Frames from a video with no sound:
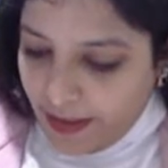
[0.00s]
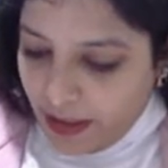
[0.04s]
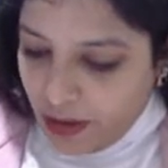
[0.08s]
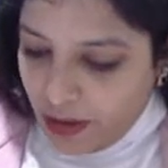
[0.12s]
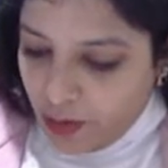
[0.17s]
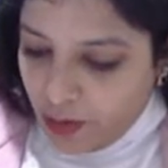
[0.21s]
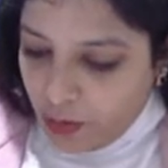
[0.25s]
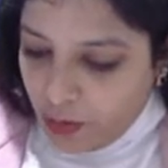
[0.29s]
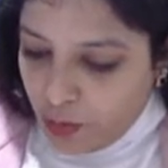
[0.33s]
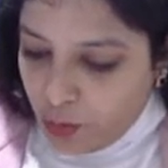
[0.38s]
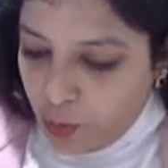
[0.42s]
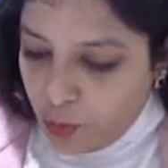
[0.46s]

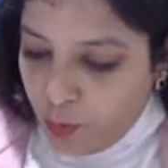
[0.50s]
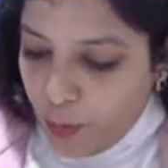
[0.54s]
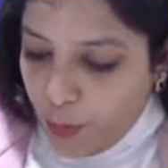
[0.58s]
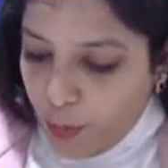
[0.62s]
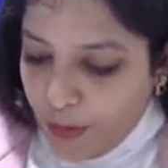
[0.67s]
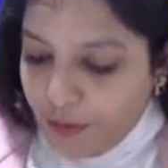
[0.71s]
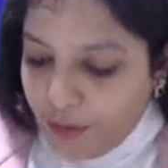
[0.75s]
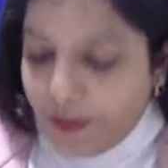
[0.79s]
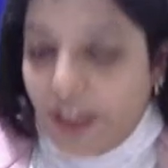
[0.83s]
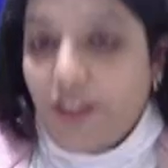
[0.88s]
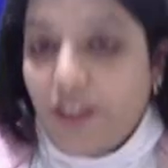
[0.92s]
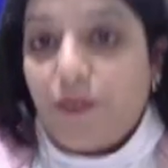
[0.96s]
So
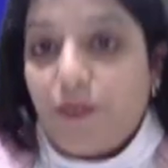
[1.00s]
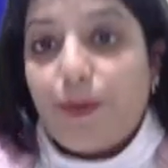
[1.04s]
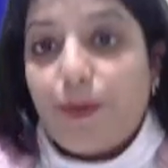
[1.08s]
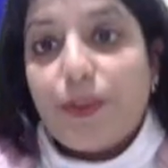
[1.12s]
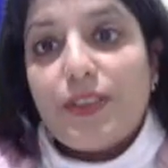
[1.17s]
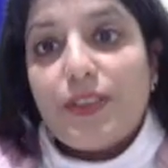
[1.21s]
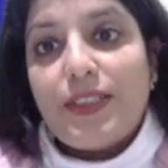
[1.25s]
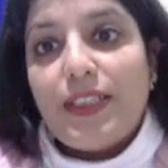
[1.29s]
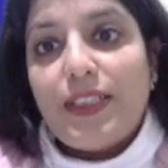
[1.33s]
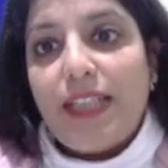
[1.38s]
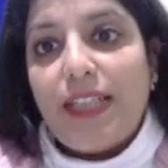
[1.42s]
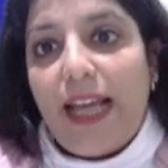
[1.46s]

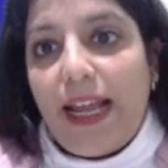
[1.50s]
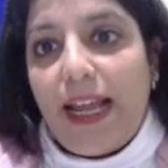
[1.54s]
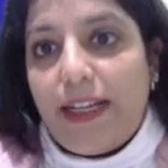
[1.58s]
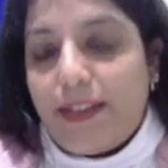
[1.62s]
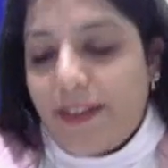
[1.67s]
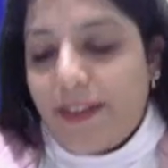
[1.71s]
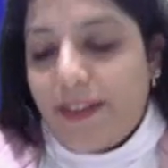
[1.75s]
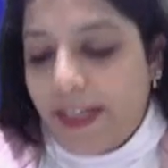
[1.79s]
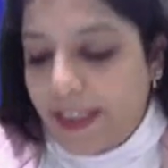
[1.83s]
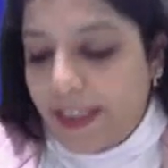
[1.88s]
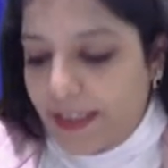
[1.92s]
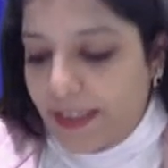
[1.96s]
2.5% I'll
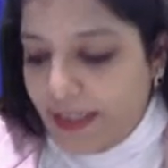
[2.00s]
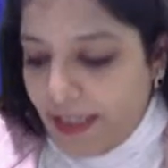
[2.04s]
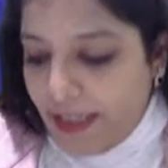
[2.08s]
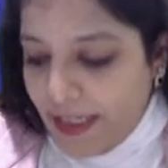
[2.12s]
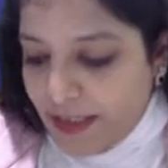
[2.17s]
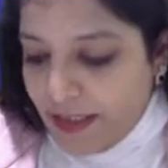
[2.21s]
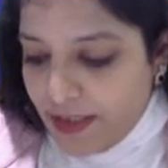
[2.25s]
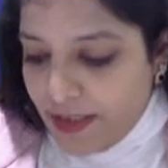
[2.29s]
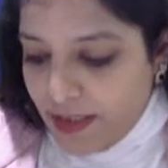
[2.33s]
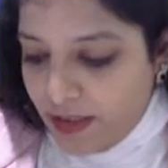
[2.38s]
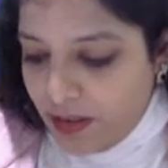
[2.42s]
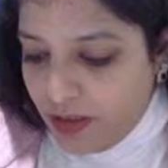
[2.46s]
write it
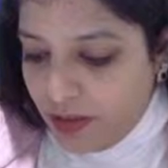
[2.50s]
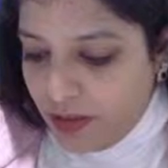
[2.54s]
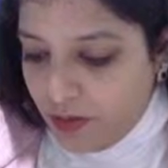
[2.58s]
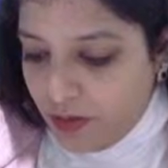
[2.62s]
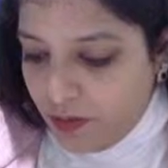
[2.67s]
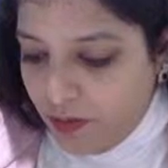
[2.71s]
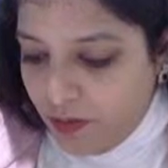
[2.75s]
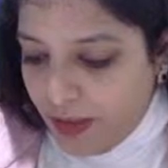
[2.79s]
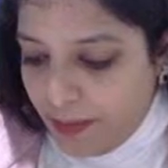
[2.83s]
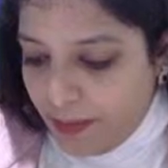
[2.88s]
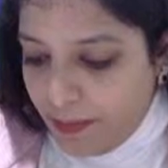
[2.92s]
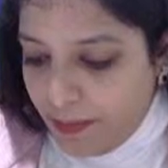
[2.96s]
as
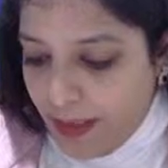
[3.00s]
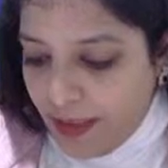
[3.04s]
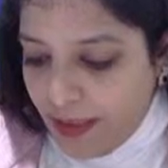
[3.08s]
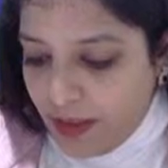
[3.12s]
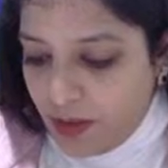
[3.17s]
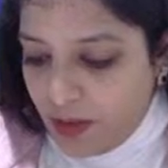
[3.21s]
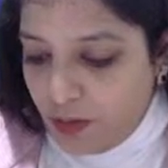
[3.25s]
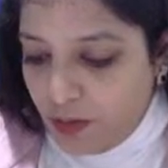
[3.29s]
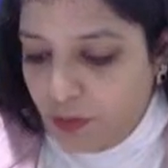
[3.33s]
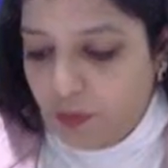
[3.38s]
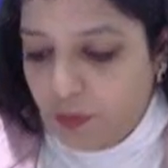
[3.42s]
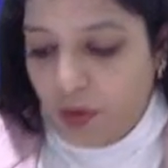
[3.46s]
1 by
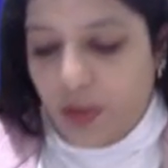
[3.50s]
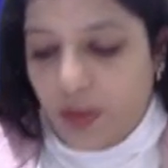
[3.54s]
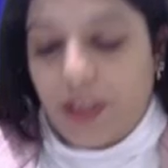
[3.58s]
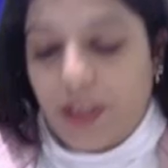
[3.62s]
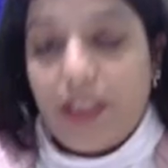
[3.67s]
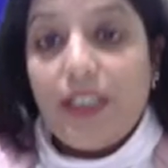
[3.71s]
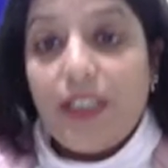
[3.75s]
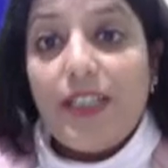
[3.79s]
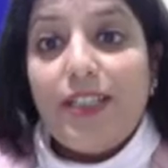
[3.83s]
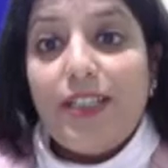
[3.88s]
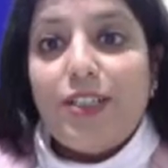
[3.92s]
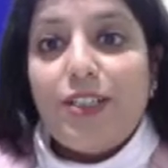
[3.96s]
40.